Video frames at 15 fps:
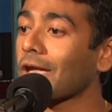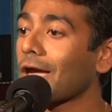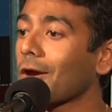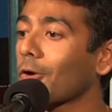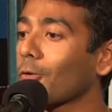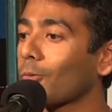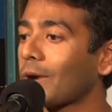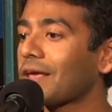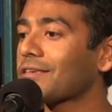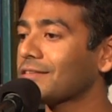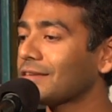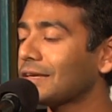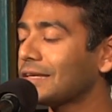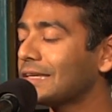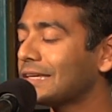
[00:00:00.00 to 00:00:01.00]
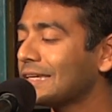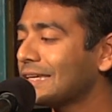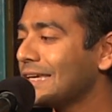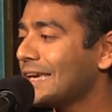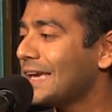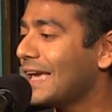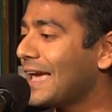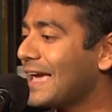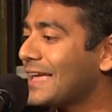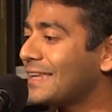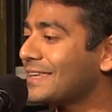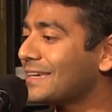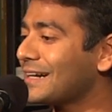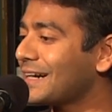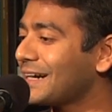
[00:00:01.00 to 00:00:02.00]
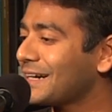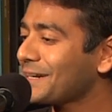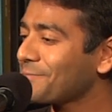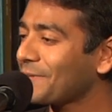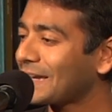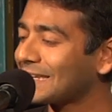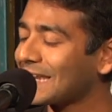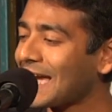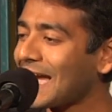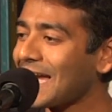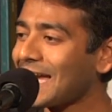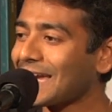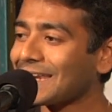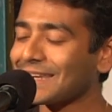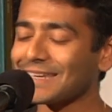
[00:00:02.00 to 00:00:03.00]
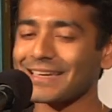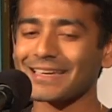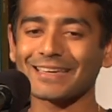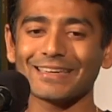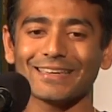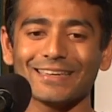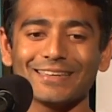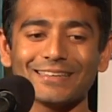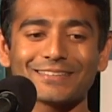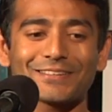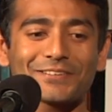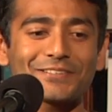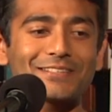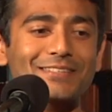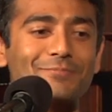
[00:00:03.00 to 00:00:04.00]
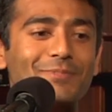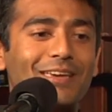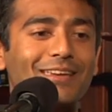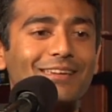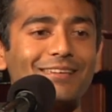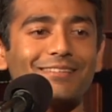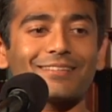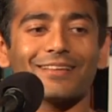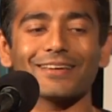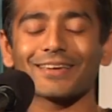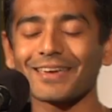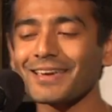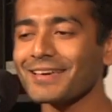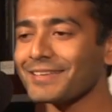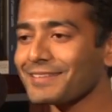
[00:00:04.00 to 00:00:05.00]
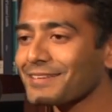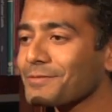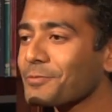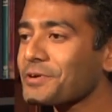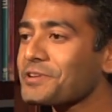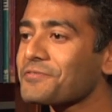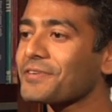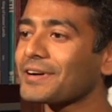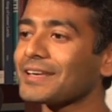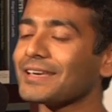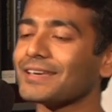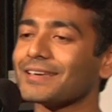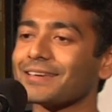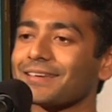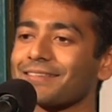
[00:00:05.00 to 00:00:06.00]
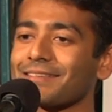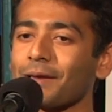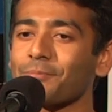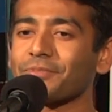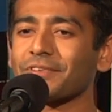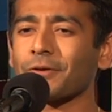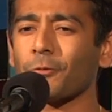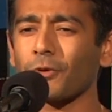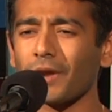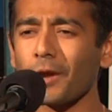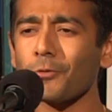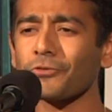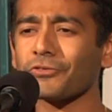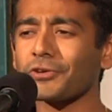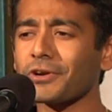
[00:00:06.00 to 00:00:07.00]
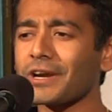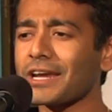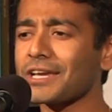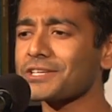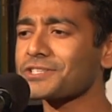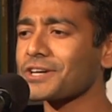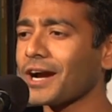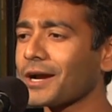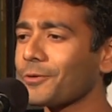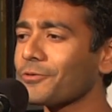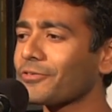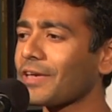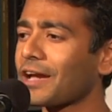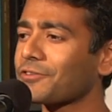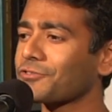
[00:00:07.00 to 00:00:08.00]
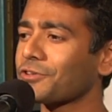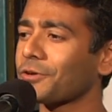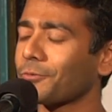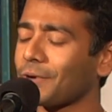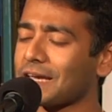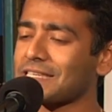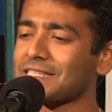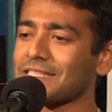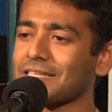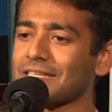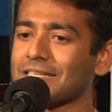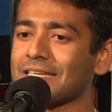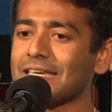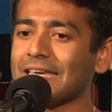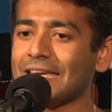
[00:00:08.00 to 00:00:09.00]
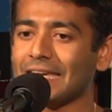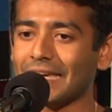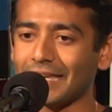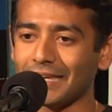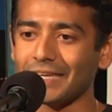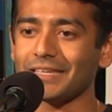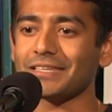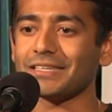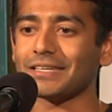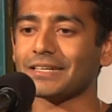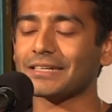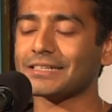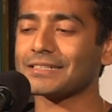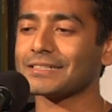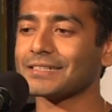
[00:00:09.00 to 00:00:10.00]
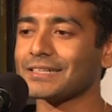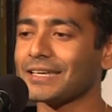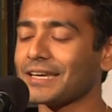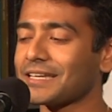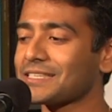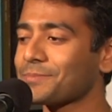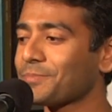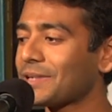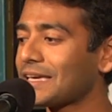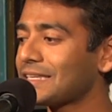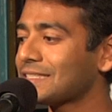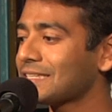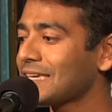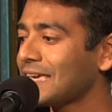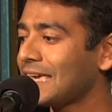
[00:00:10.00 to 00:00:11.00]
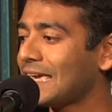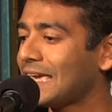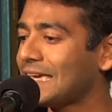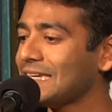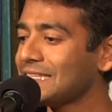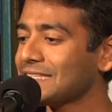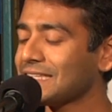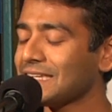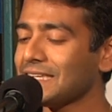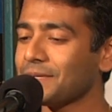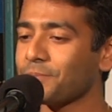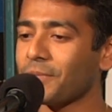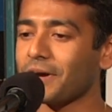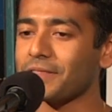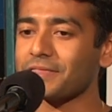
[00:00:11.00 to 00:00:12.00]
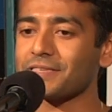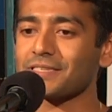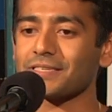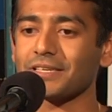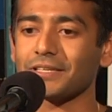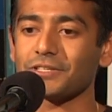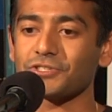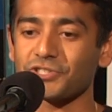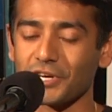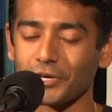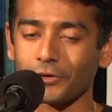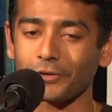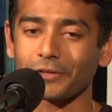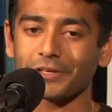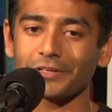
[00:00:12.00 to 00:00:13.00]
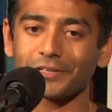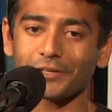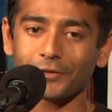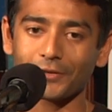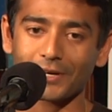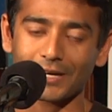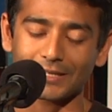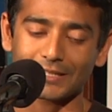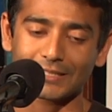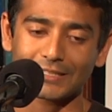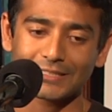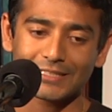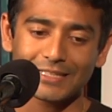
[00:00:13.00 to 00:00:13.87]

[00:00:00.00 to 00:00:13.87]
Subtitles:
get arrested." And my dad, he turned to me and he's like, "That's pretty funny, except when I was your age, I was actually arrested in India. And I spent 18 months in jail in Kolkata."